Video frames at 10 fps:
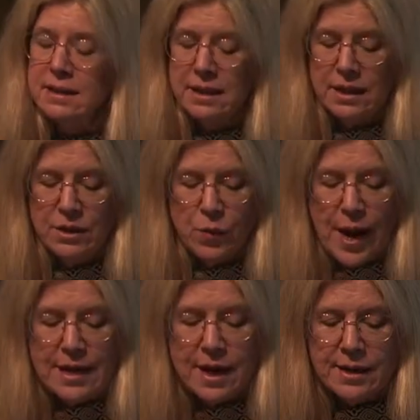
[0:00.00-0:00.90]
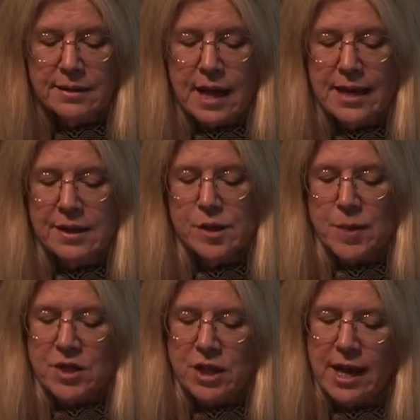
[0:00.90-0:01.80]
in a way not unlike the
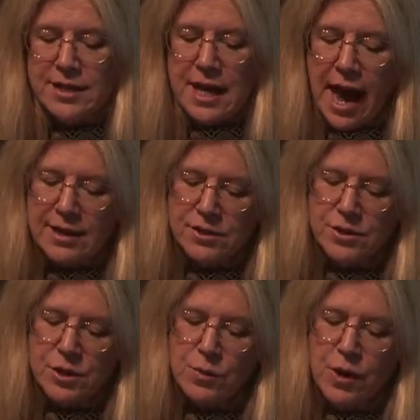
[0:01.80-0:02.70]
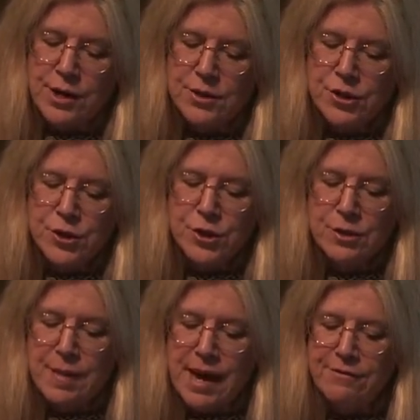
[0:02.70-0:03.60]
specialized actors who are understood to
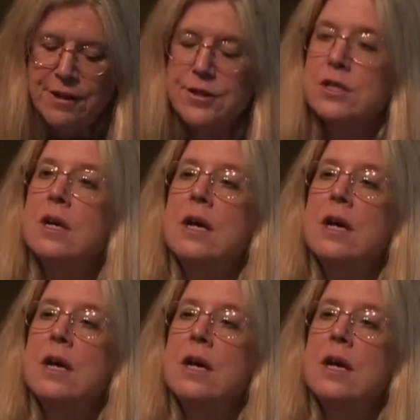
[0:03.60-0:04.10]
manifest